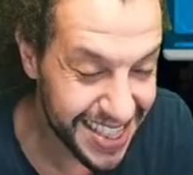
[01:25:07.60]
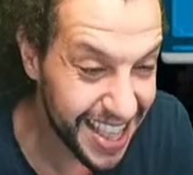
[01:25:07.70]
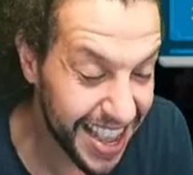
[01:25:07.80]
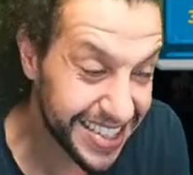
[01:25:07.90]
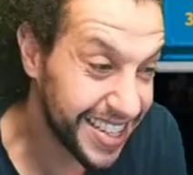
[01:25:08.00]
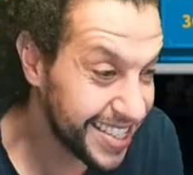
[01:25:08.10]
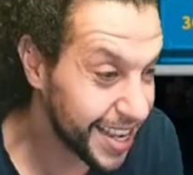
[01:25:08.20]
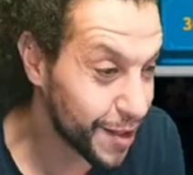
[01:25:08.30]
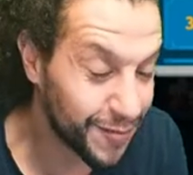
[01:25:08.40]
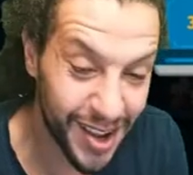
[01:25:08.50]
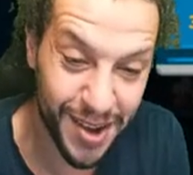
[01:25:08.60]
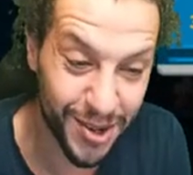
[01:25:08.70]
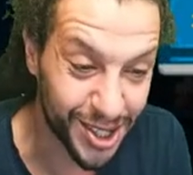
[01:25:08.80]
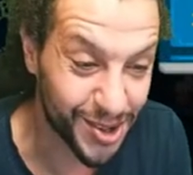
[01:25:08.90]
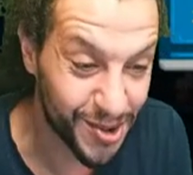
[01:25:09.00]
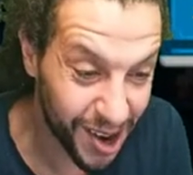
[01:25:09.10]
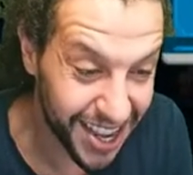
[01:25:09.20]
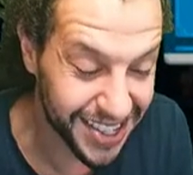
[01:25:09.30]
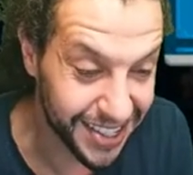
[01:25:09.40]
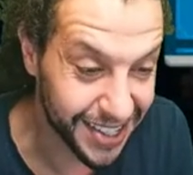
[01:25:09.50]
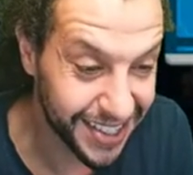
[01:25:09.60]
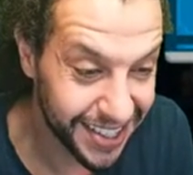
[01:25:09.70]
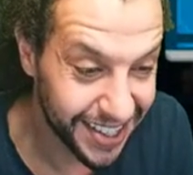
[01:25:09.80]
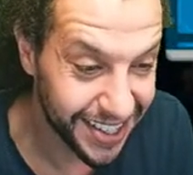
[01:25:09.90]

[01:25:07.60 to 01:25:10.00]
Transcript: That 68 flag was crazy.